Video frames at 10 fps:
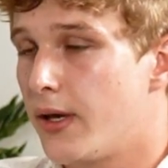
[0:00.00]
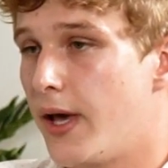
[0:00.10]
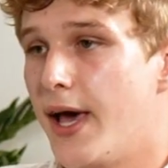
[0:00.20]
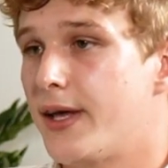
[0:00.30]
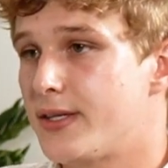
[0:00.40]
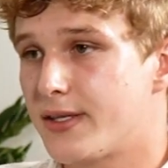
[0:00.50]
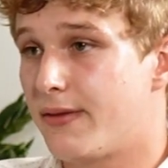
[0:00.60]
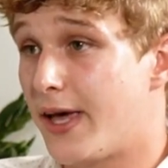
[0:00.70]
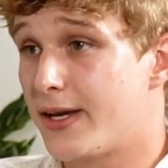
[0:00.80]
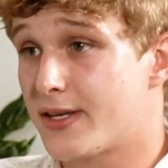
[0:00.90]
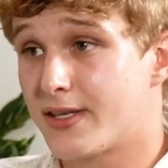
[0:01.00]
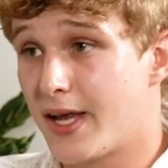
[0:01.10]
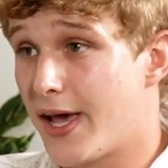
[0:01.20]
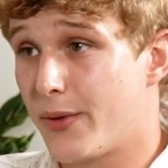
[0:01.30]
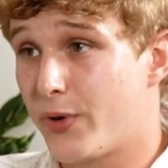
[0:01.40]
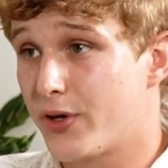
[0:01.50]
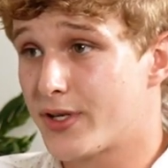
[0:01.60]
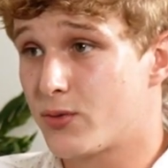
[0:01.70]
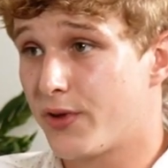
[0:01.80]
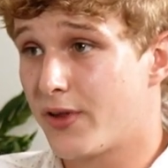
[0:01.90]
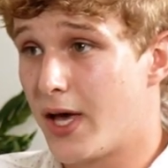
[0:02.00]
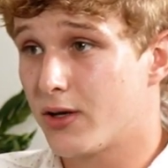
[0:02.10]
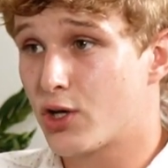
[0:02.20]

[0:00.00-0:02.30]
And that is sad, because without